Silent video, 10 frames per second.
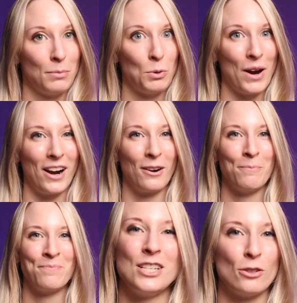beware.
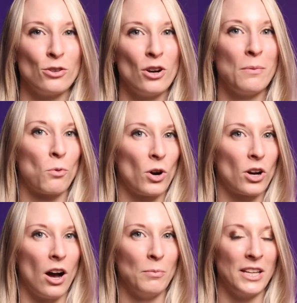Children are more
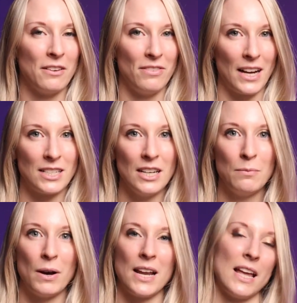commonly
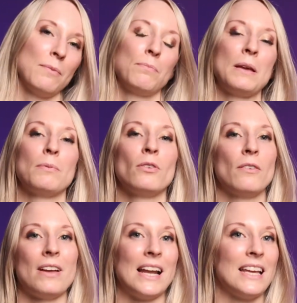affected, but people
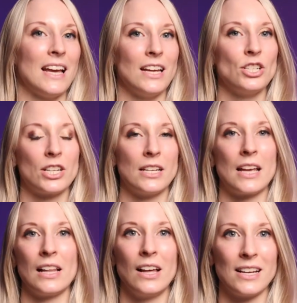of any age can
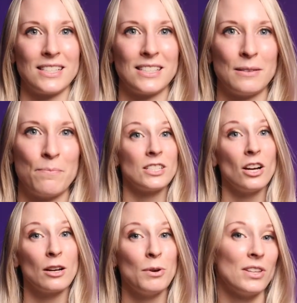get lice. Let's
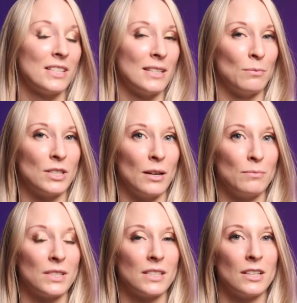talk about the
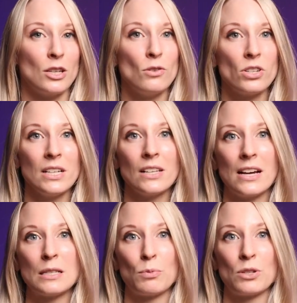symptoms. Usually lice